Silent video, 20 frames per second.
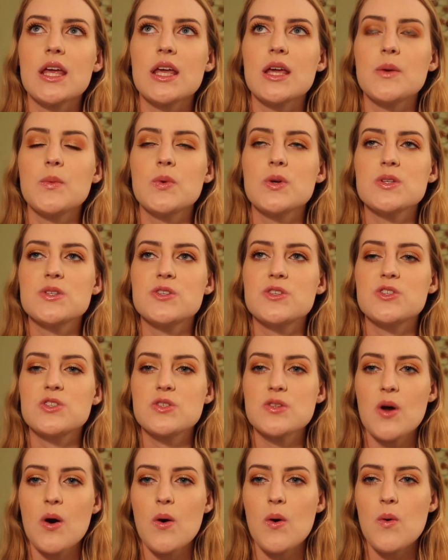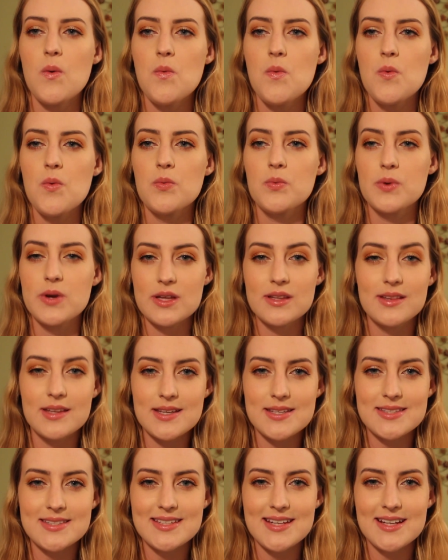it was so
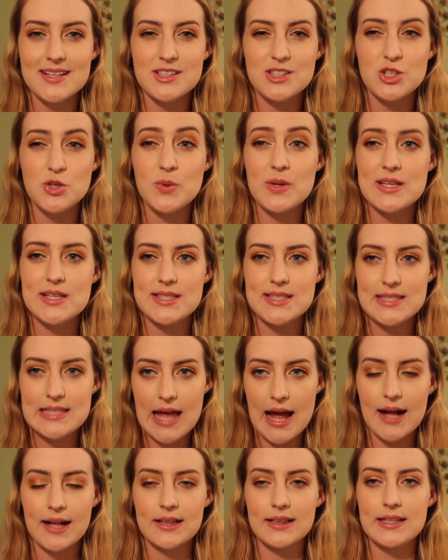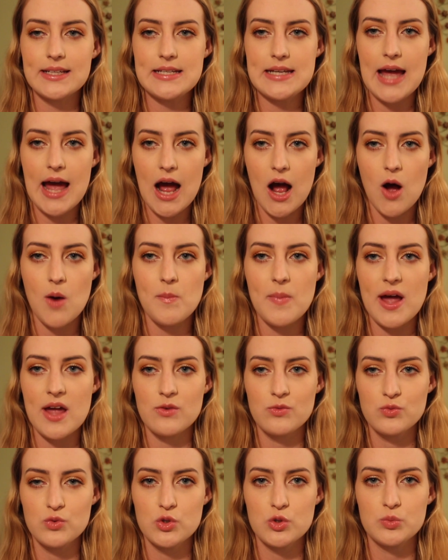realistic to exactly how my
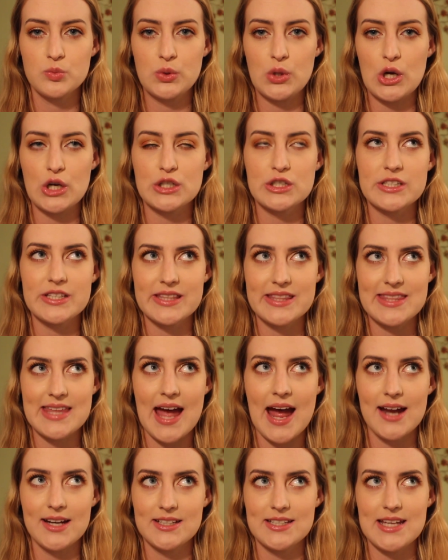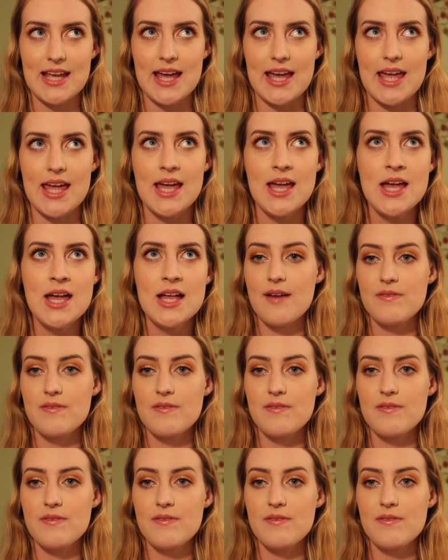room looked that day.